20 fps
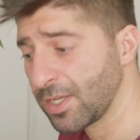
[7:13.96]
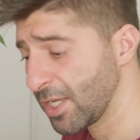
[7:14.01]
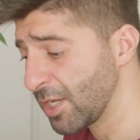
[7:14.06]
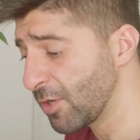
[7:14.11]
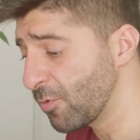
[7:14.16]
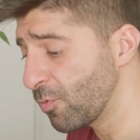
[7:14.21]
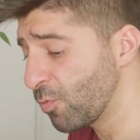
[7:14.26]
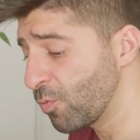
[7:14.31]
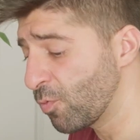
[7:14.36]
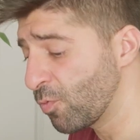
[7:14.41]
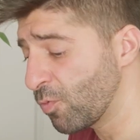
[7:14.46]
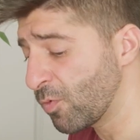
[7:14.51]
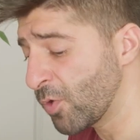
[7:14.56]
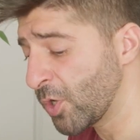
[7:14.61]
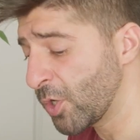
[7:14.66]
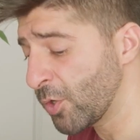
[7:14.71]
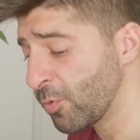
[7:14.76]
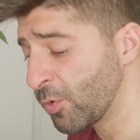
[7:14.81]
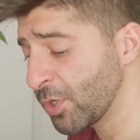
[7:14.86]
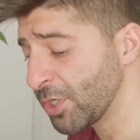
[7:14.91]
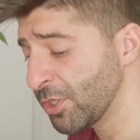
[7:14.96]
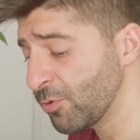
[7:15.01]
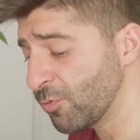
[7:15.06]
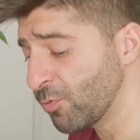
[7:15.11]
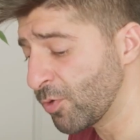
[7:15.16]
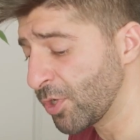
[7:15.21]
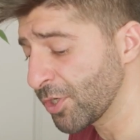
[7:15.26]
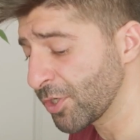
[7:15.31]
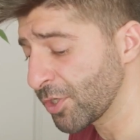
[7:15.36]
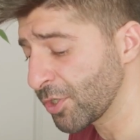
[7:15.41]
What you
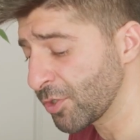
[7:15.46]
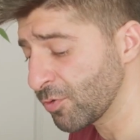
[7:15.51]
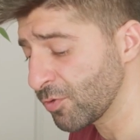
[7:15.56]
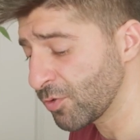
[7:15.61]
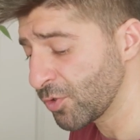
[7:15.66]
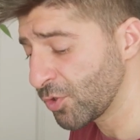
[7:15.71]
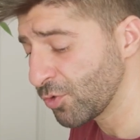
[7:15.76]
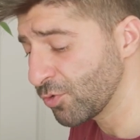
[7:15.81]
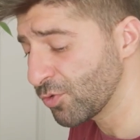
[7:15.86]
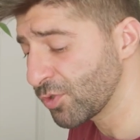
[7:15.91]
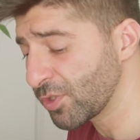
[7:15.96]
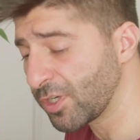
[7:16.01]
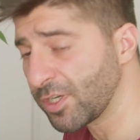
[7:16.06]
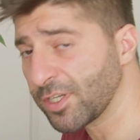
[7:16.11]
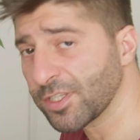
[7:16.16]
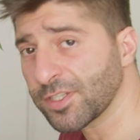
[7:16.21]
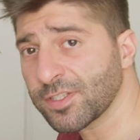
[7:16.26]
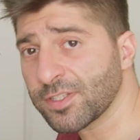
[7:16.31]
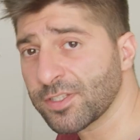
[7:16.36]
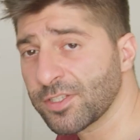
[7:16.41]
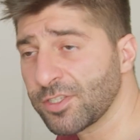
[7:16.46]
want to shoot on.